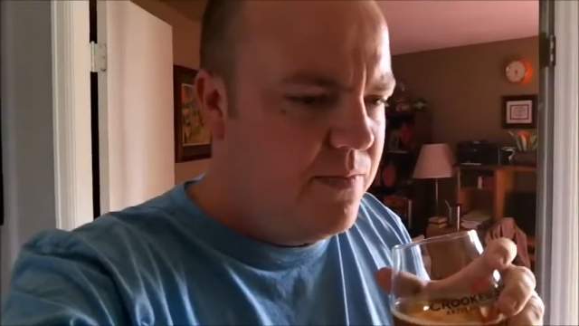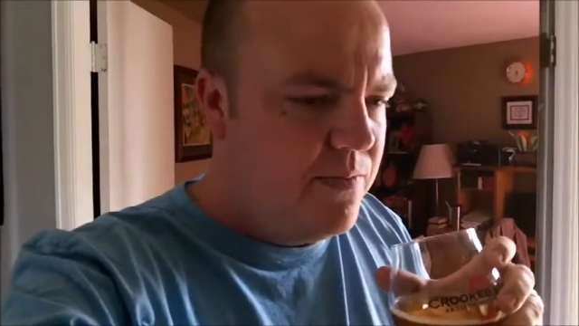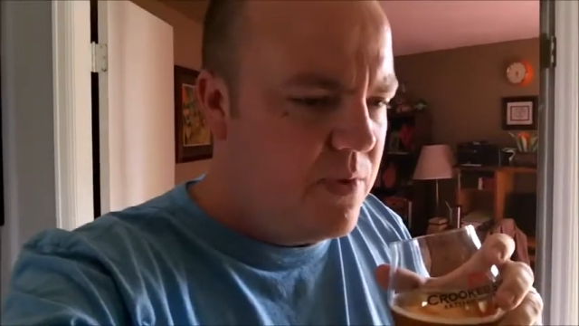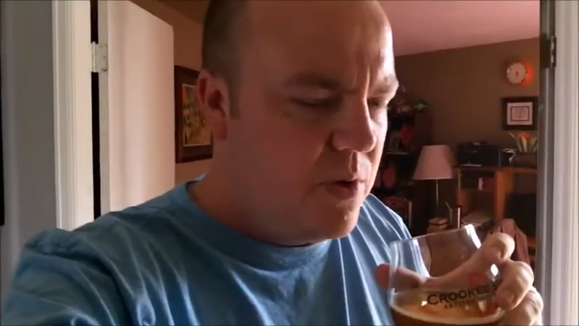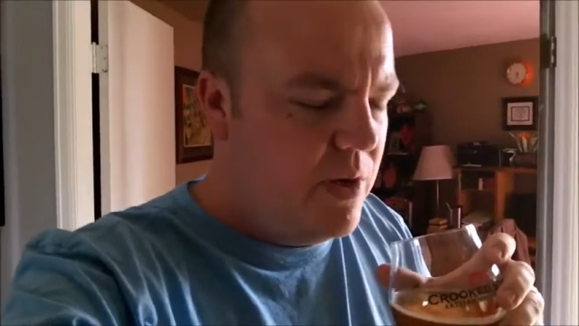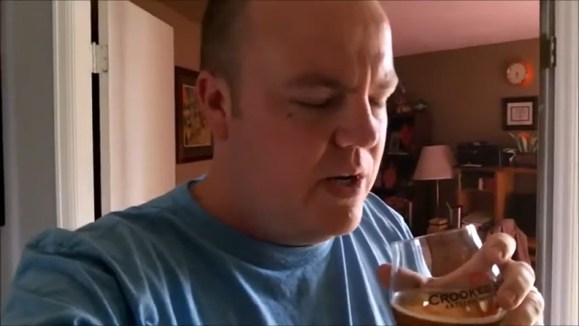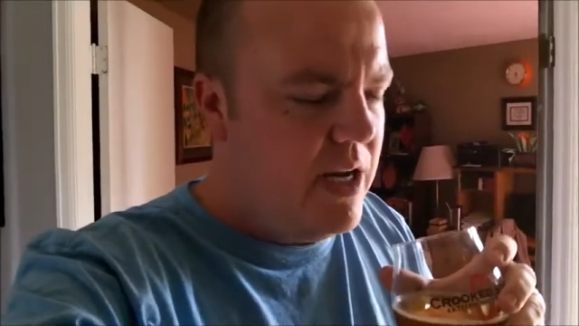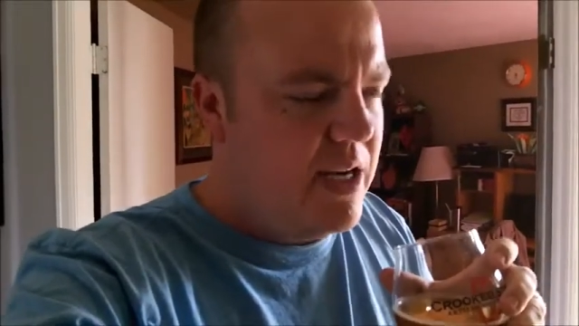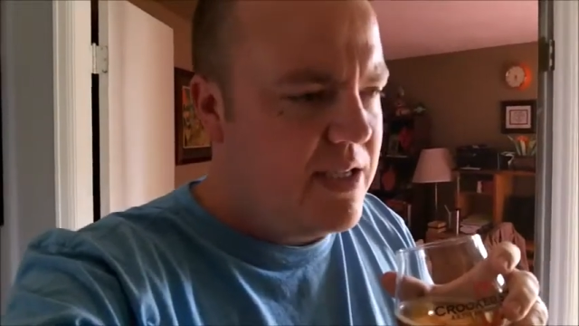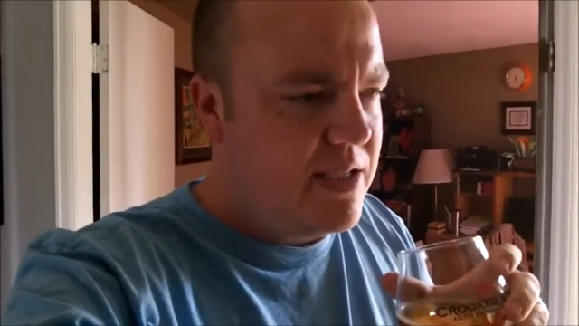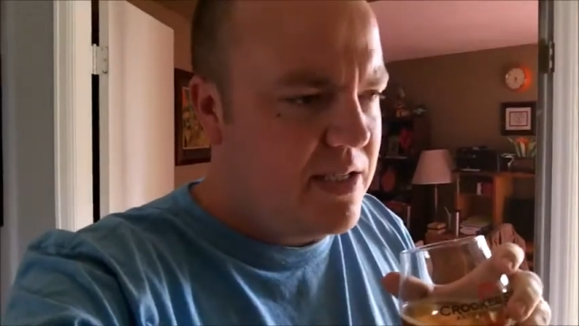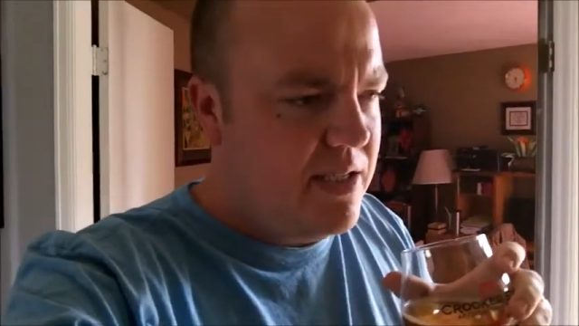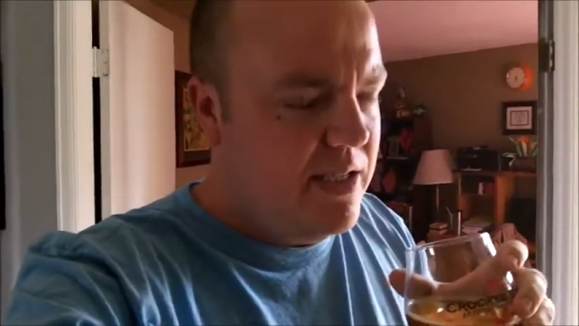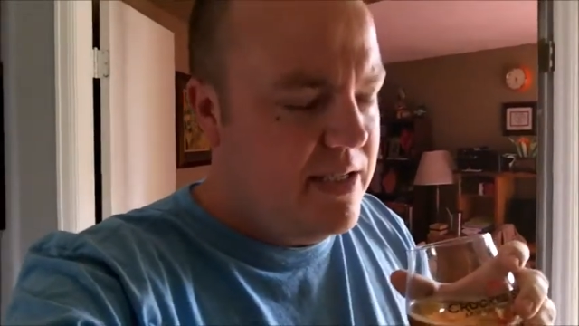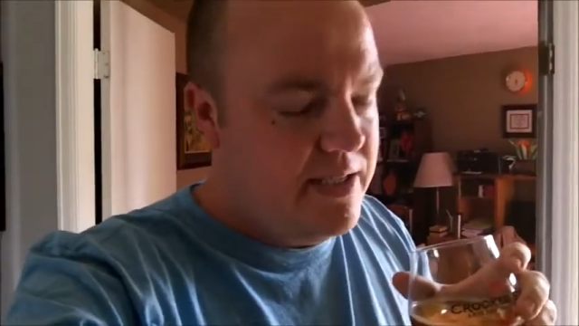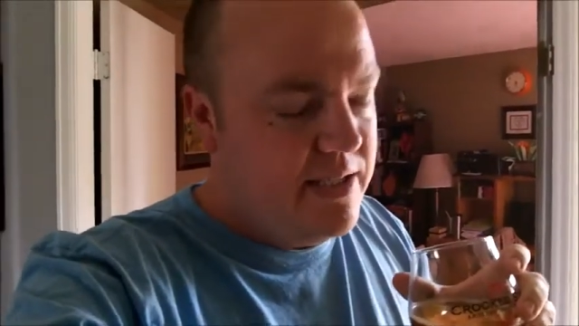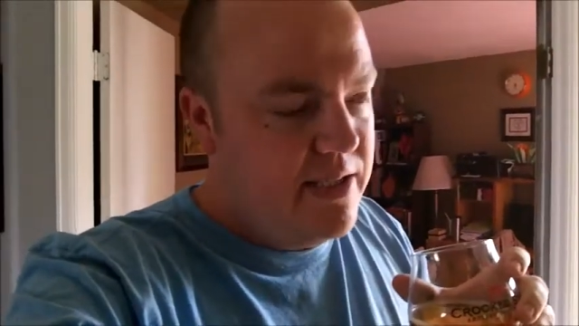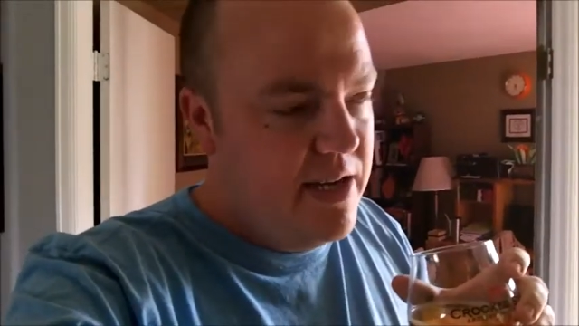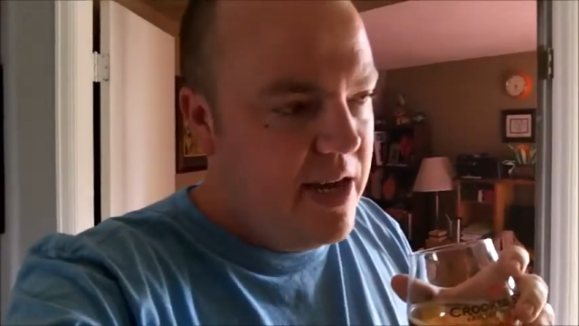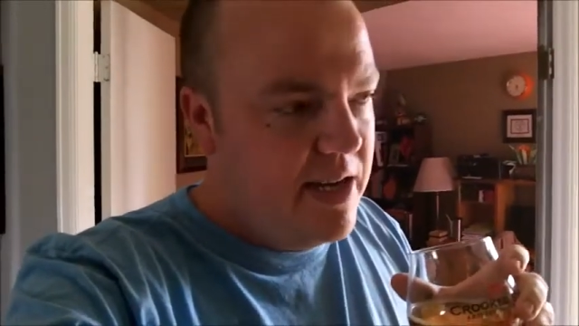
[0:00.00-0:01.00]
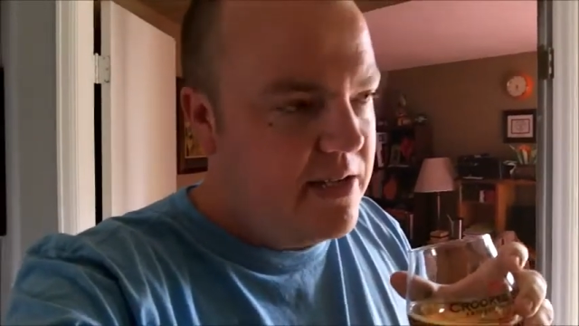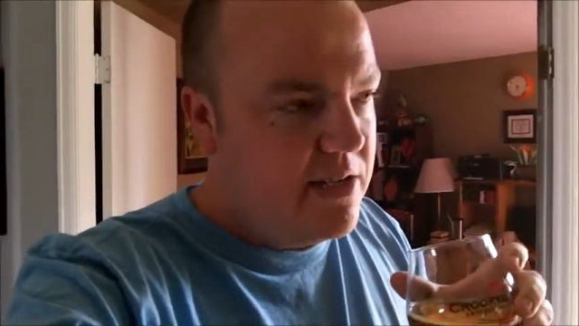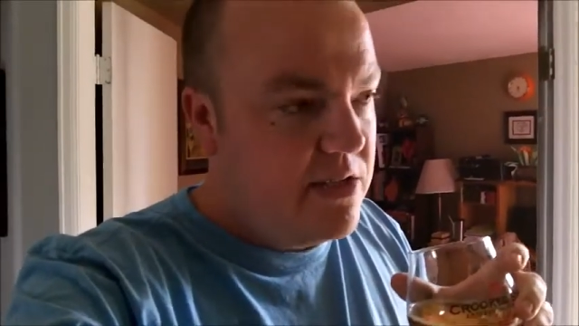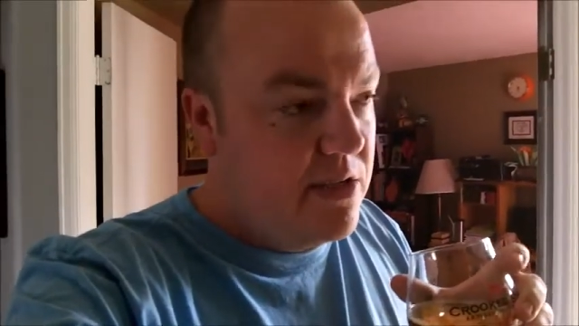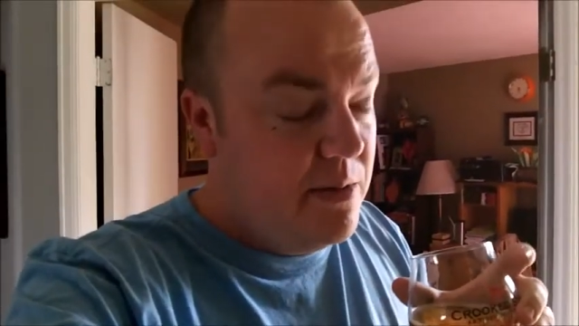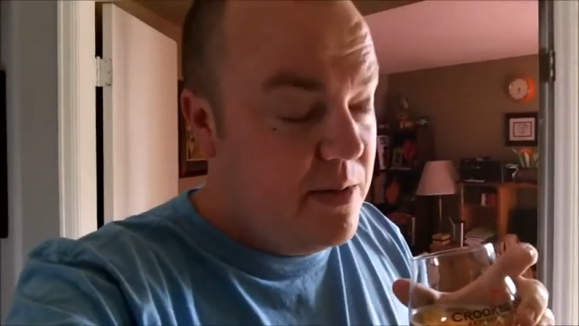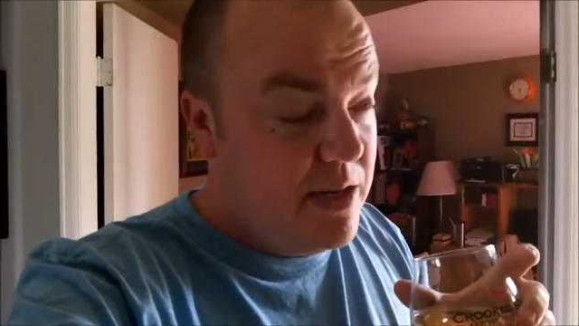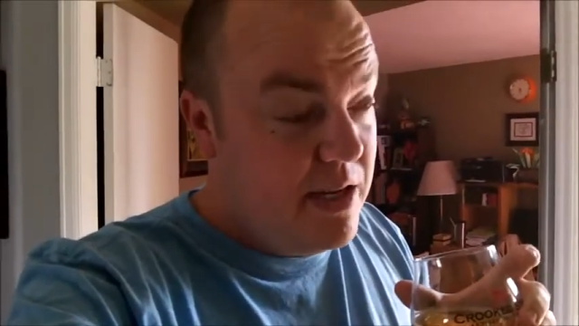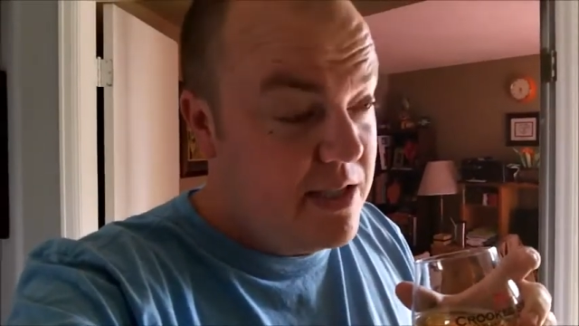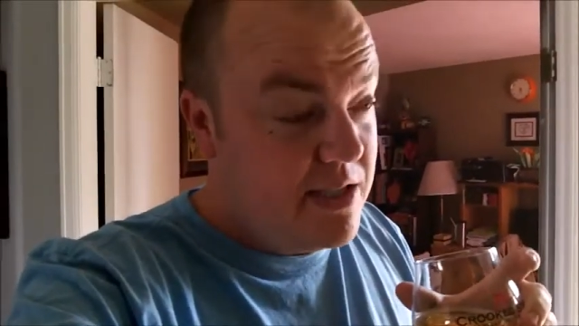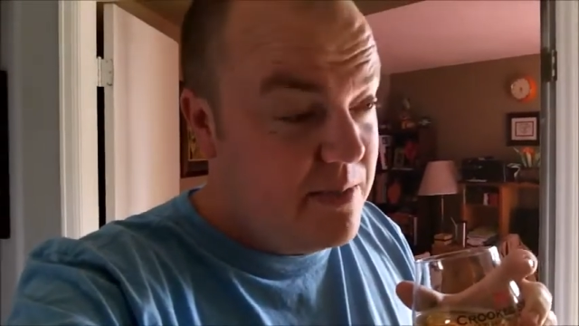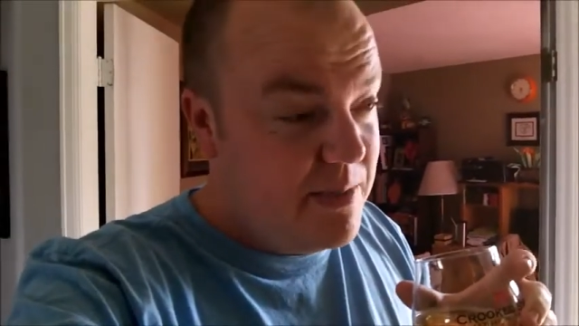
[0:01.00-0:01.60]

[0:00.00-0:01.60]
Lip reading: or not so